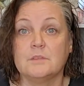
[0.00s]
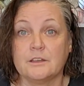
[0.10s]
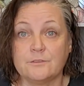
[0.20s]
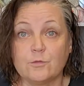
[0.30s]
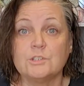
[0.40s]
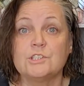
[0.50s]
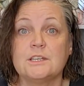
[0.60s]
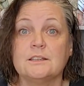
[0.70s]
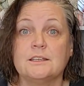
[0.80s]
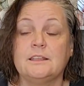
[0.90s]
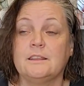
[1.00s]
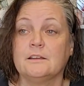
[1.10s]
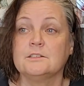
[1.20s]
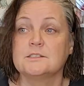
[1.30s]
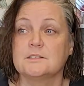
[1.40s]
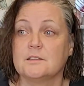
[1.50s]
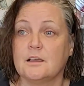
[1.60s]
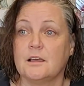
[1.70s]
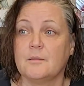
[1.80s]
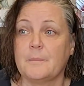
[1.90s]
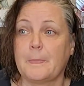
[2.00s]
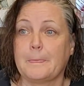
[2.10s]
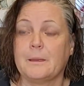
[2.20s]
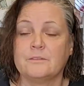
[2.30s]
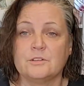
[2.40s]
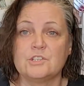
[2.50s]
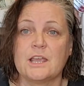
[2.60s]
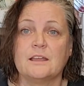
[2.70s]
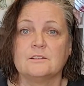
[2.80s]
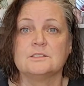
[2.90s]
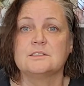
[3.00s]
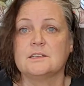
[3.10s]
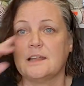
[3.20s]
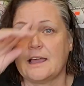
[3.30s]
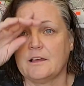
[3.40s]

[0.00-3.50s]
Unfortunately, there's other channels that